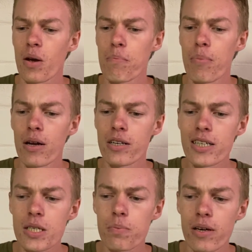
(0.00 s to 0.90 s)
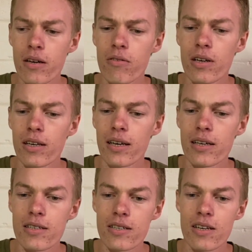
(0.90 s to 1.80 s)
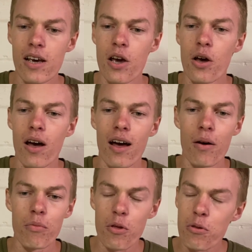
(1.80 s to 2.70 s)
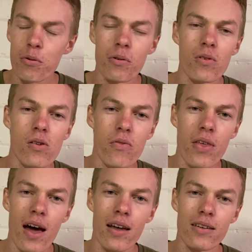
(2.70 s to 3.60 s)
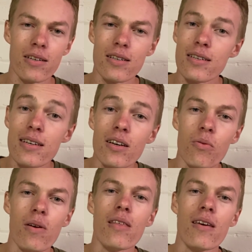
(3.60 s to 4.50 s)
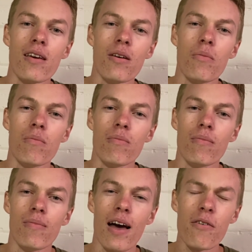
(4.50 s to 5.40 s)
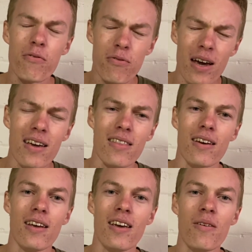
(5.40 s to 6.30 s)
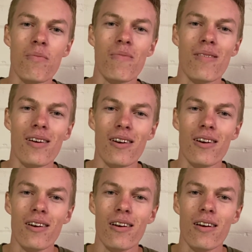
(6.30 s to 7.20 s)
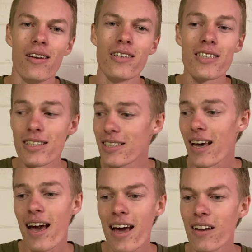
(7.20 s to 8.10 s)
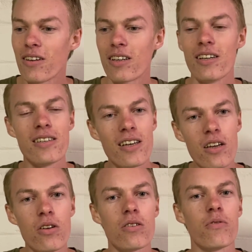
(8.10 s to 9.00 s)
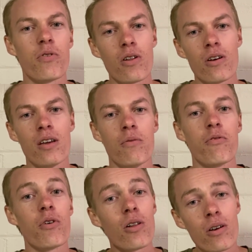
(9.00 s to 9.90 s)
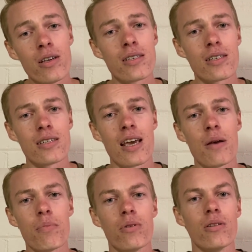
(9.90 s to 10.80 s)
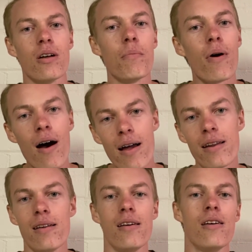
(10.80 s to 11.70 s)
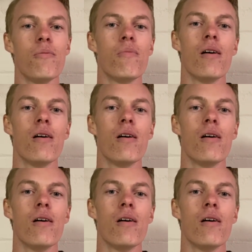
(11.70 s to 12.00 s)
But Jesus' plea really is that through all of that, to stick with him, have faith in him, just as they had, continue to follow him, follow his example, abide in him,